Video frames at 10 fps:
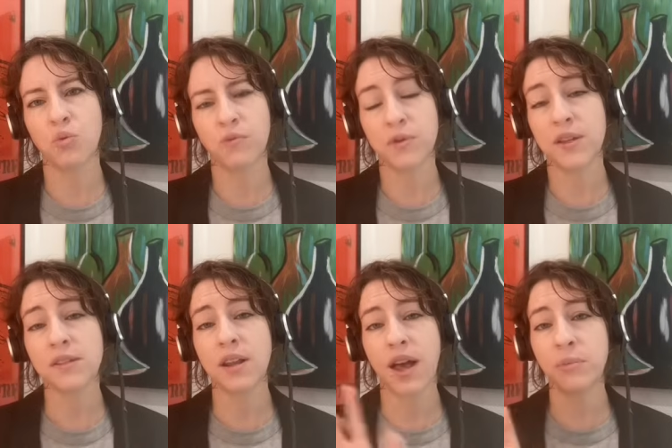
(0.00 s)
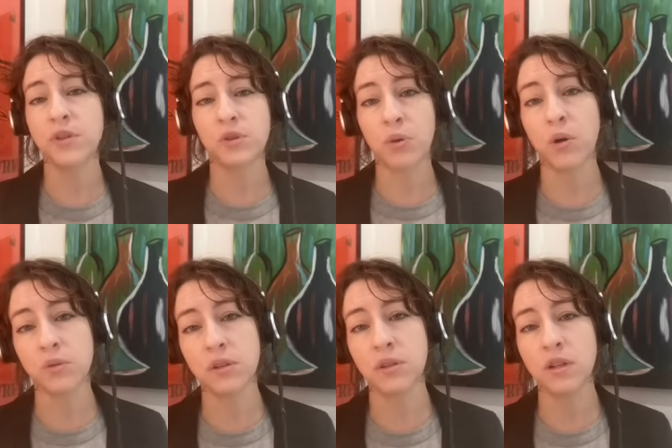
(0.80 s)
for things that happened
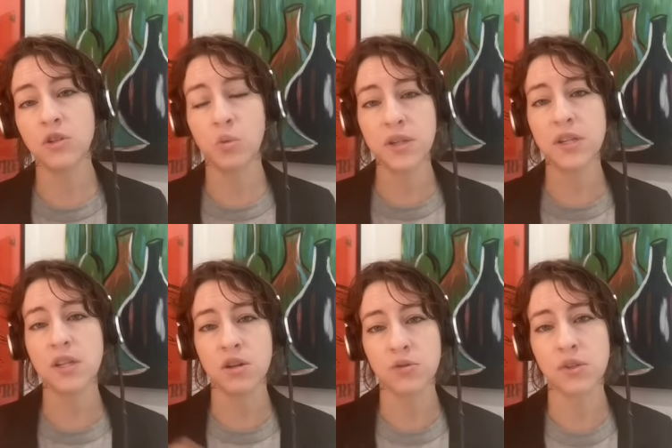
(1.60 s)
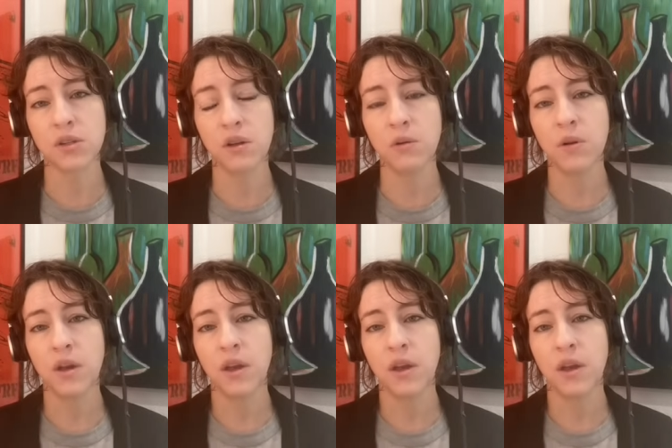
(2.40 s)
supposedly 20 years ago